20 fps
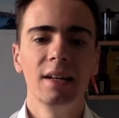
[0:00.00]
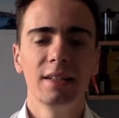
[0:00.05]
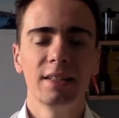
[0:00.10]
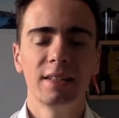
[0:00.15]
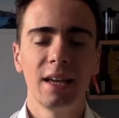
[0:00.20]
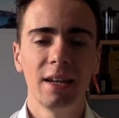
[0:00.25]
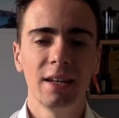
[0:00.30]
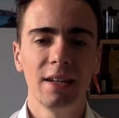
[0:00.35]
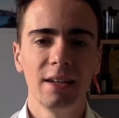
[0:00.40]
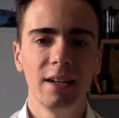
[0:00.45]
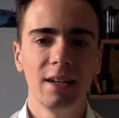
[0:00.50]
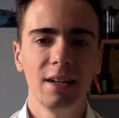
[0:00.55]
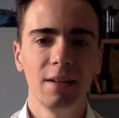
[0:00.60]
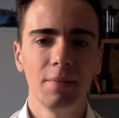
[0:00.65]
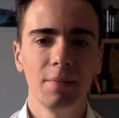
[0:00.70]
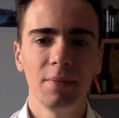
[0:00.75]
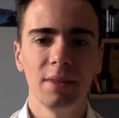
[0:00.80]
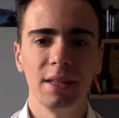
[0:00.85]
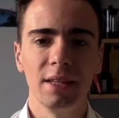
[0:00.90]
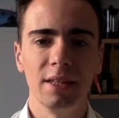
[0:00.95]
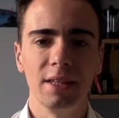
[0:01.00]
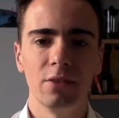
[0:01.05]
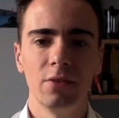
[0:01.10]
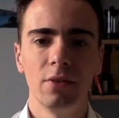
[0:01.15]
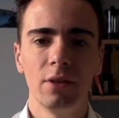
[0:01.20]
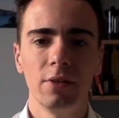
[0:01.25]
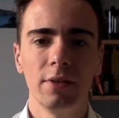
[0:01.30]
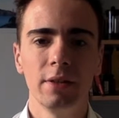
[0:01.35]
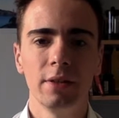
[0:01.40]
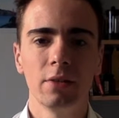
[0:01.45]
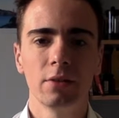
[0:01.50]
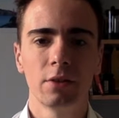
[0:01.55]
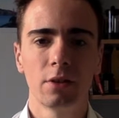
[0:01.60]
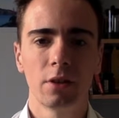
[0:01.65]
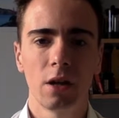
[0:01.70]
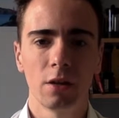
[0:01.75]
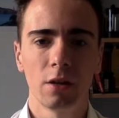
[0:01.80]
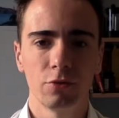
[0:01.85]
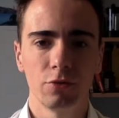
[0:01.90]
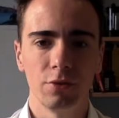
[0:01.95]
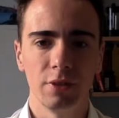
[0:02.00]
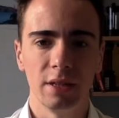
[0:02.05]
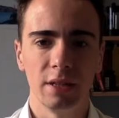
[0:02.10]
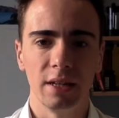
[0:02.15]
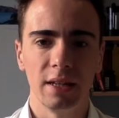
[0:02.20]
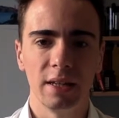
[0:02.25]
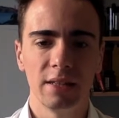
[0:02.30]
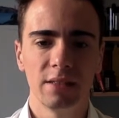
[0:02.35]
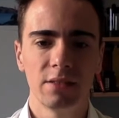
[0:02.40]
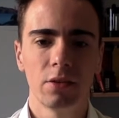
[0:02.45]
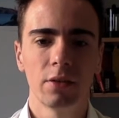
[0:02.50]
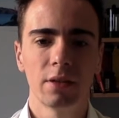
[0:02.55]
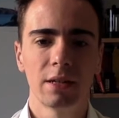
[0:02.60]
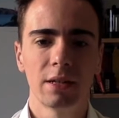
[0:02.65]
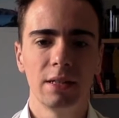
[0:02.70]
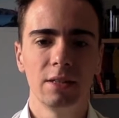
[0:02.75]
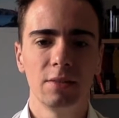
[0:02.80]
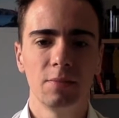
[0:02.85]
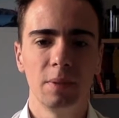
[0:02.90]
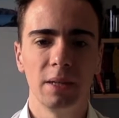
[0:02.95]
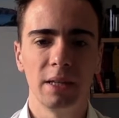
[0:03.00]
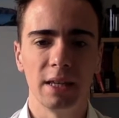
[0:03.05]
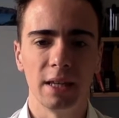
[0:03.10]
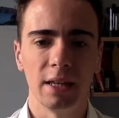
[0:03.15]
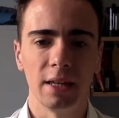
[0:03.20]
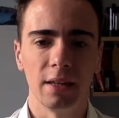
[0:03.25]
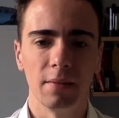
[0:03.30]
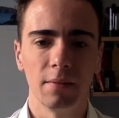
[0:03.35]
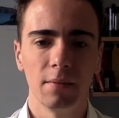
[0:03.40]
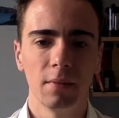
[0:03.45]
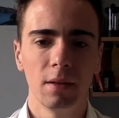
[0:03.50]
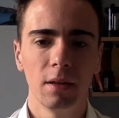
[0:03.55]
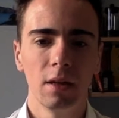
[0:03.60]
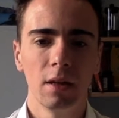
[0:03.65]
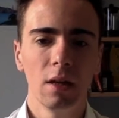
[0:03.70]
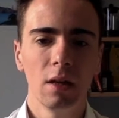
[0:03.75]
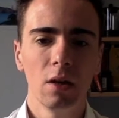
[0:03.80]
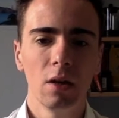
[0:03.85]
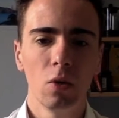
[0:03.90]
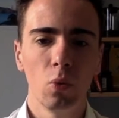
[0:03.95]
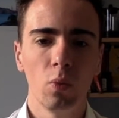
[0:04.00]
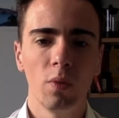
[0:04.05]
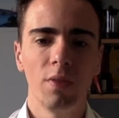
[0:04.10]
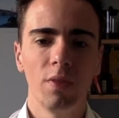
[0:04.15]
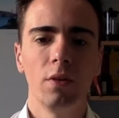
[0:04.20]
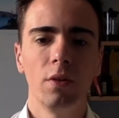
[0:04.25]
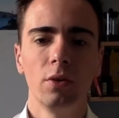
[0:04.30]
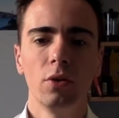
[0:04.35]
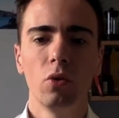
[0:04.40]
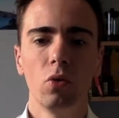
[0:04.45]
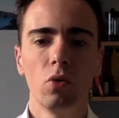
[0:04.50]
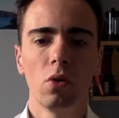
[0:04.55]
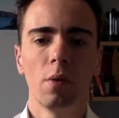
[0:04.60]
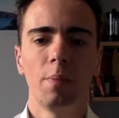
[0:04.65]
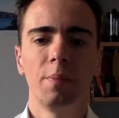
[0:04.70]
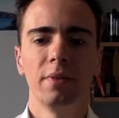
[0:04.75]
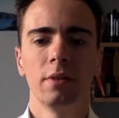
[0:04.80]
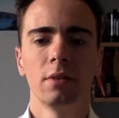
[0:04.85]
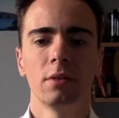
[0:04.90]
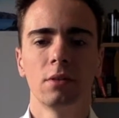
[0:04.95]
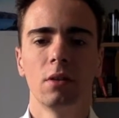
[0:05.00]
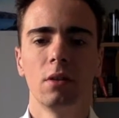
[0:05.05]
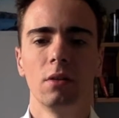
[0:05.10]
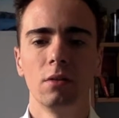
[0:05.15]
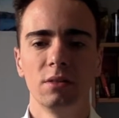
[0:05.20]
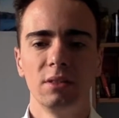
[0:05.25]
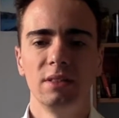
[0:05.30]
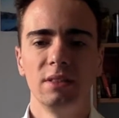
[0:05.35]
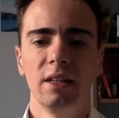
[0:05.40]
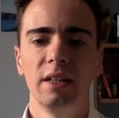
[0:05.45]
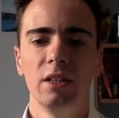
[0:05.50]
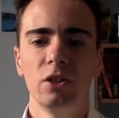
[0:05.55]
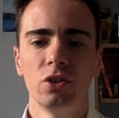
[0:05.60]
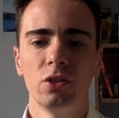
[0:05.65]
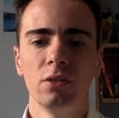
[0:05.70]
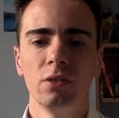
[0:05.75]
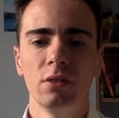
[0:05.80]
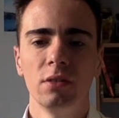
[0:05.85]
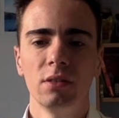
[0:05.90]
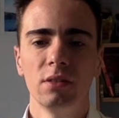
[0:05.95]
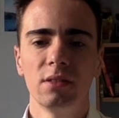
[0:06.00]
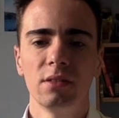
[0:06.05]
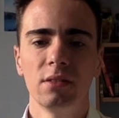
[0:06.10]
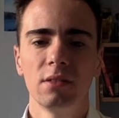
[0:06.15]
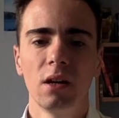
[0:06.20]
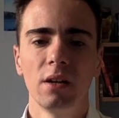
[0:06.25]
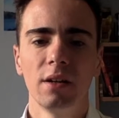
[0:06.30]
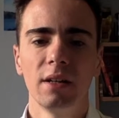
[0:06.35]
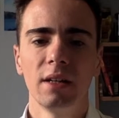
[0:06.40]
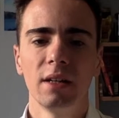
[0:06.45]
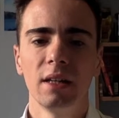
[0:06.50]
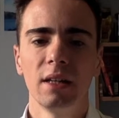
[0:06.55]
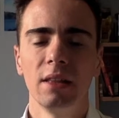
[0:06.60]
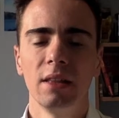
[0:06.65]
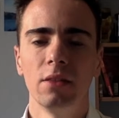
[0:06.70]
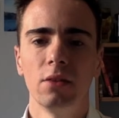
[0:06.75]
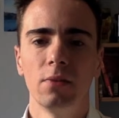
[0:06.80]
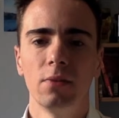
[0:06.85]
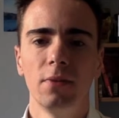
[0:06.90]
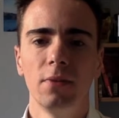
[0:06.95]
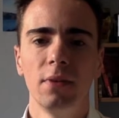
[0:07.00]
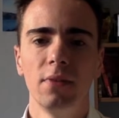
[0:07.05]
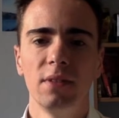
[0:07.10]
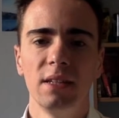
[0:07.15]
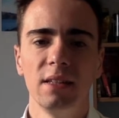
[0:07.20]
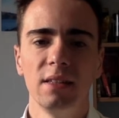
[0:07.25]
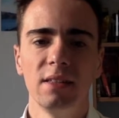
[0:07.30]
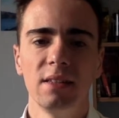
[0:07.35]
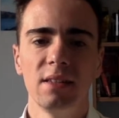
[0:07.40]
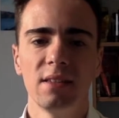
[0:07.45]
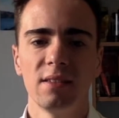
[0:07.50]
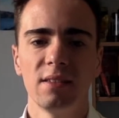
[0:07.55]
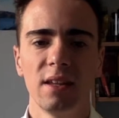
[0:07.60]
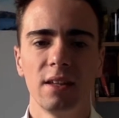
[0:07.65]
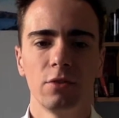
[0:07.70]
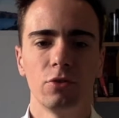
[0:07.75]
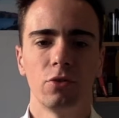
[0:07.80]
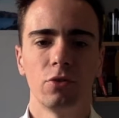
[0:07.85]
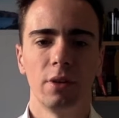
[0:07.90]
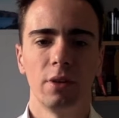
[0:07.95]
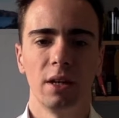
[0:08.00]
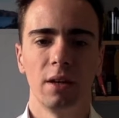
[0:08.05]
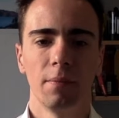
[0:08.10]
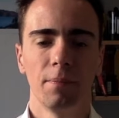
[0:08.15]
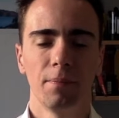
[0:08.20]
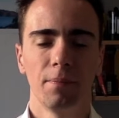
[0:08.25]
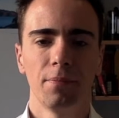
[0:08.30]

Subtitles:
Canada is a very young country, historically speaking, with the European colonization starting in the 15th century.